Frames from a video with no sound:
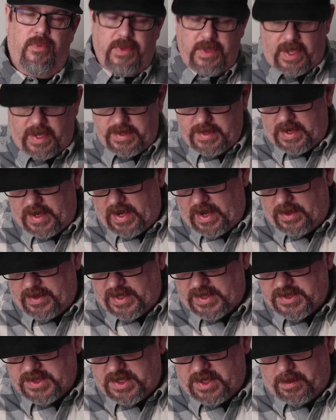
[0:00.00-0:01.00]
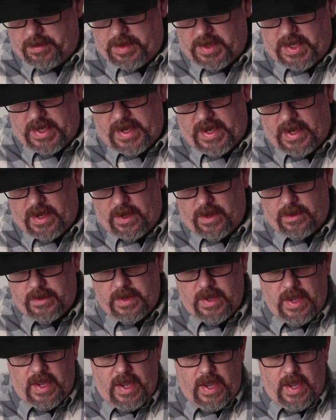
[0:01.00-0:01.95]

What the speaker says: and then how that's going to play out.